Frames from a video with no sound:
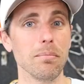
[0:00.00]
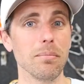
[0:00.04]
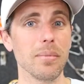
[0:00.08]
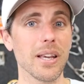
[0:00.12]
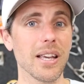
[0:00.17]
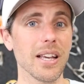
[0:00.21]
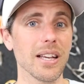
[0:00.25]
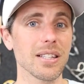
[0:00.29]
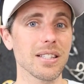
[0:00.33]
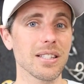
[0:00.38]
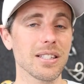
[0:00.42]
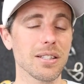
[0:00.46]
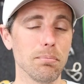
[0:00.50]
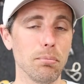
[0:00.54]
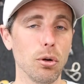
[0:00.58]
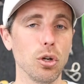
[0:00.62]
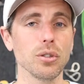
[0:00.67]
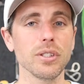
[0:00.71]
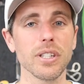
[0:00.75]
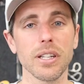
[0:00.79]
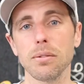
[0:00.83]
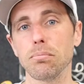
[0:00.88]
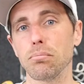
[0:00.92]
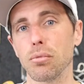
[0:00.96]
because the
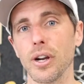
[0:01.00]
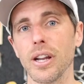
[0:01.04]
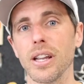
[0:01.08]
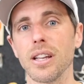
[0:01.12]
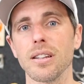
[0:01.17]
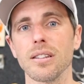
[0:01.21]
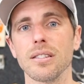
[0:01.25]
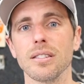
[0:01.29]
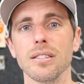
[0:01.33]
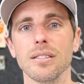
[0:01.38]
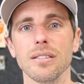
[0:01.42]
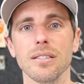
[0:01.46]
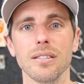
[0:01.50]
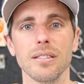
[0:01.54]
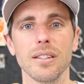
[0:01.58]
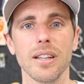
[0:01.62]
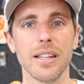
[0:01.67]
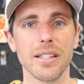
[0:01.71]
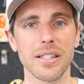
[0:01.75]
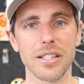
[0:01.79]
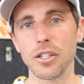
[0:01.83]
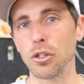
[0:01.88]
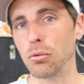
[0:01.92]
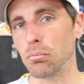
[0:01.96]
bolt didn't break,
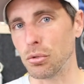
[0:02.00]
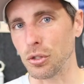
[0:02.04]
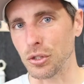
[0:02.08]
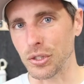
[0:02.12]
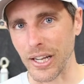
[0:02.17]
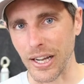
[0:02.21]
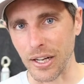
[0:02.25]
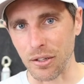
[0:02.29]
it still pulled